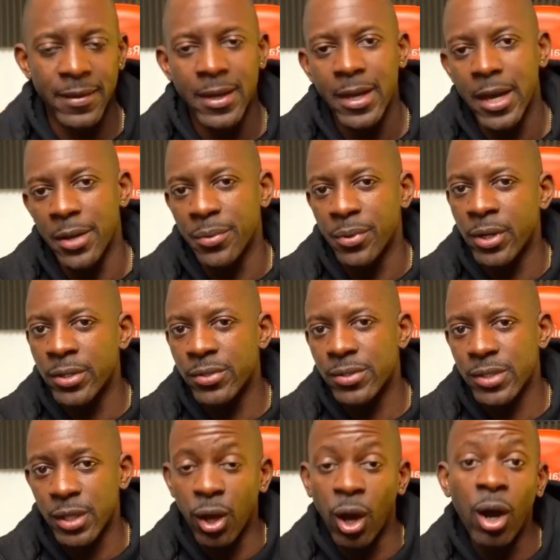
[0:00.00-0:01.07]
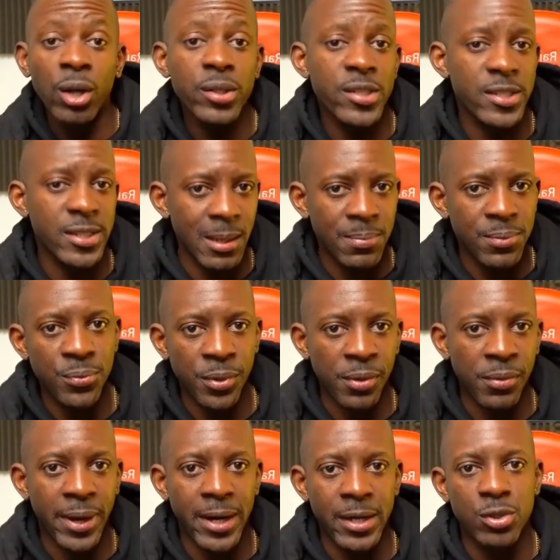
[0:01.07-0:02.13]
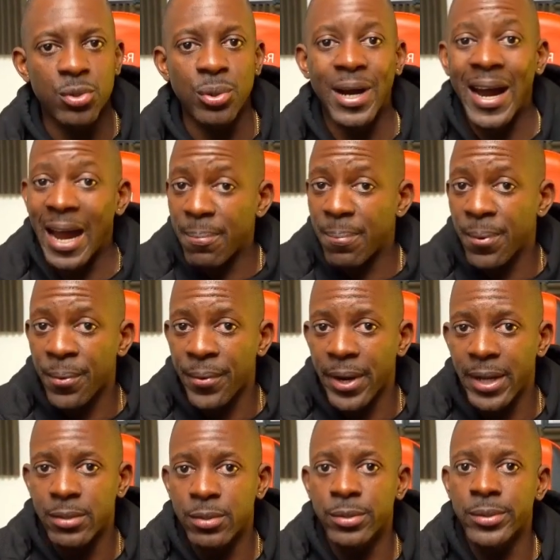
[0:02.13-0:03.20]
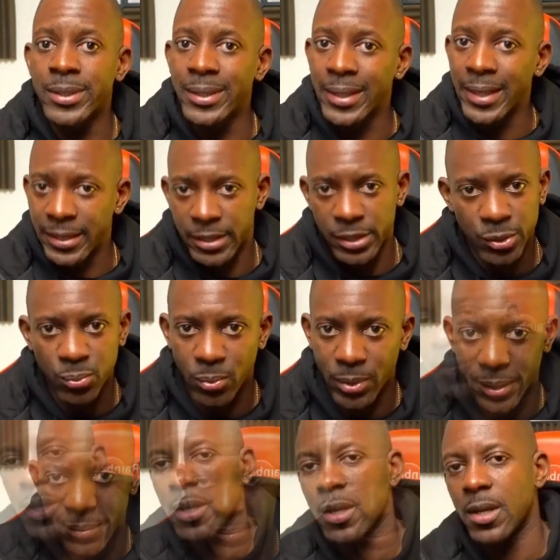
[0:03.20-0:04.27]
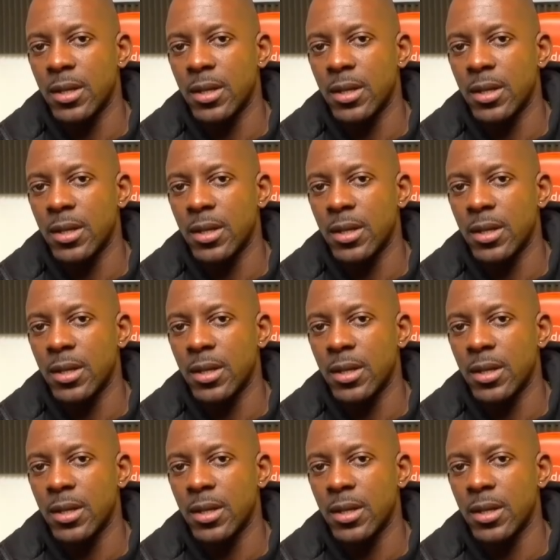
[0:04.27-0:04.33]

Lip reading: and we're going to see all the steps required to upgrade to the latest one.